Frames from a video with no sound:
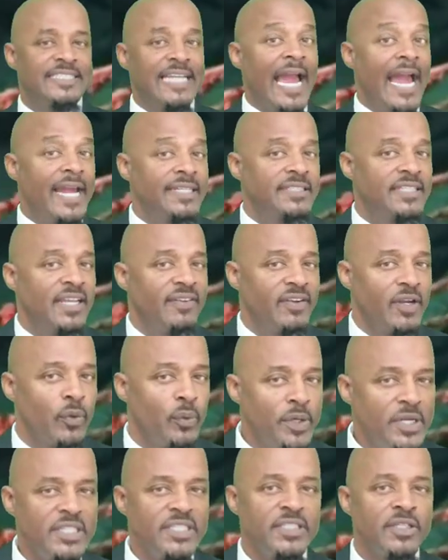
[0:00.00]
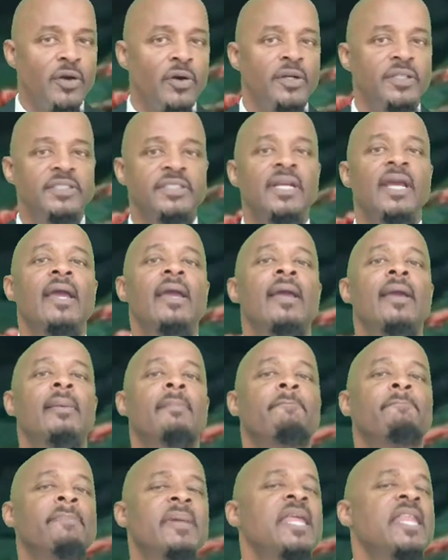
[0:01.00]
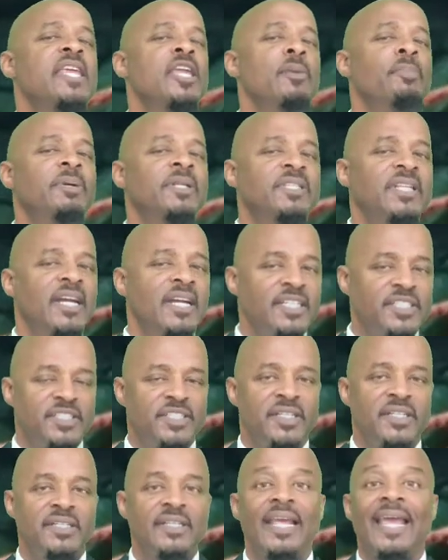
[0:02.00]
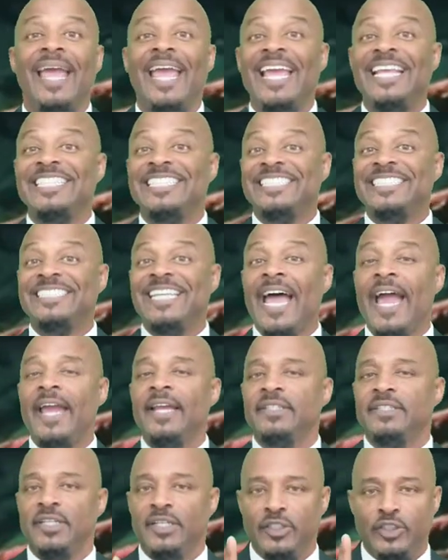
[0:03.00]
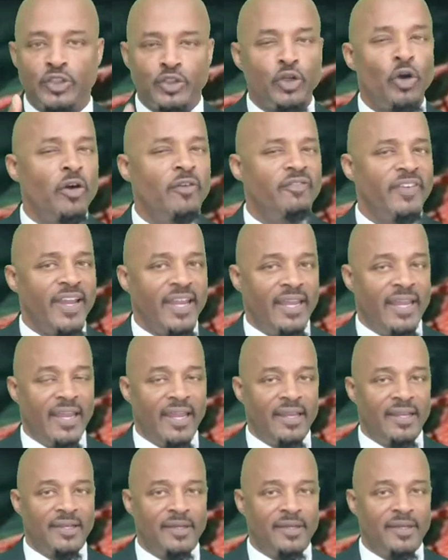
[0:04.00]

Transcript: scientific research, media production, and site surveying.